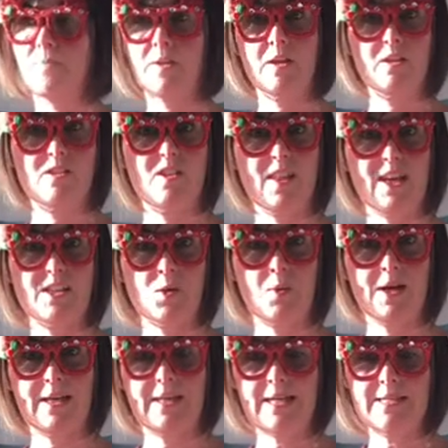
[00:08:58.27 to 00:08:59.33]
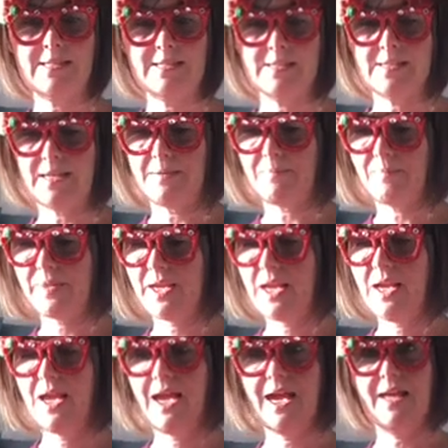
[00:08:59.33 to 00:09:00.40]
So that's quite neat, isn't it?
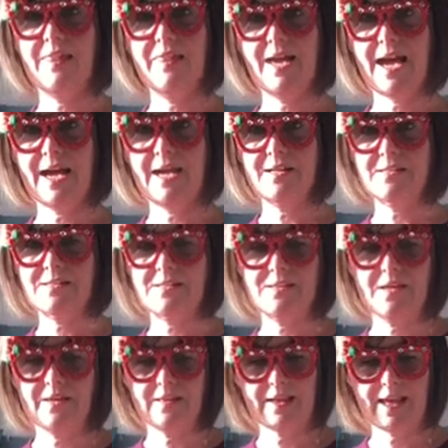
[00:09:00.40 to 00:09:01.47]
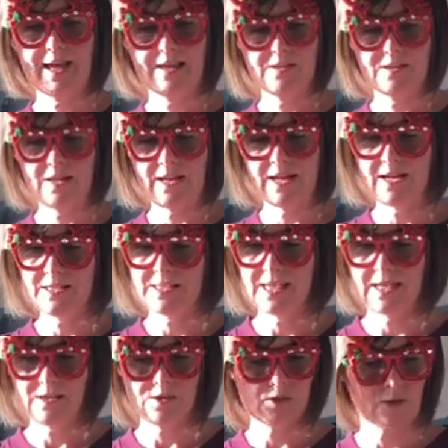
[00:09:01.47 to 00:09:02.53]
And that's the last
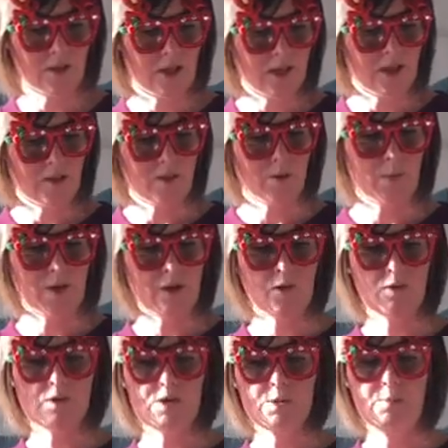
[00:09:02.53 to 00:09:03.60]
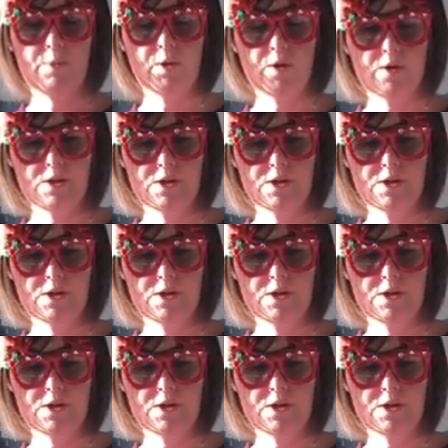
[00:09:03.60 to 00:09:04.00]
candle that we're going to put